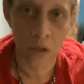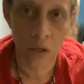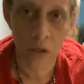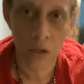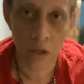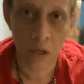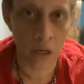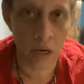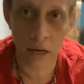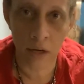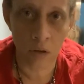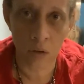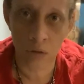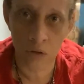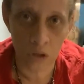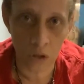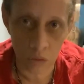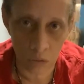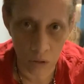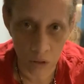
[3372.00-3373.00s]
It ain't no
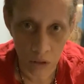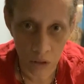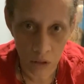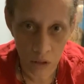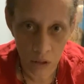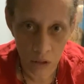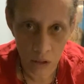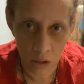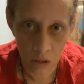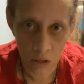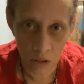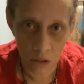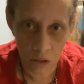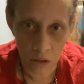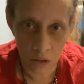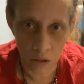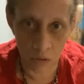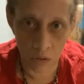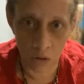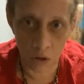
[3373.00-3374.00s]
joke.
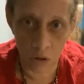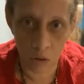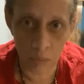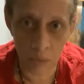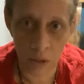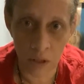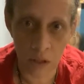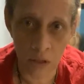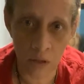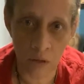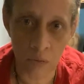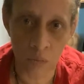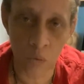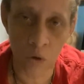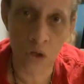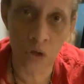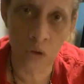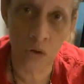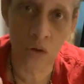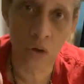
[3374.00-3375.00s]
You know, but
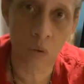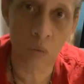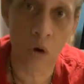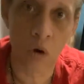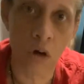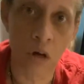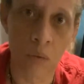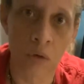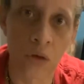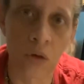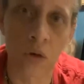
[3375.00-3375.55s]
once you start walking with your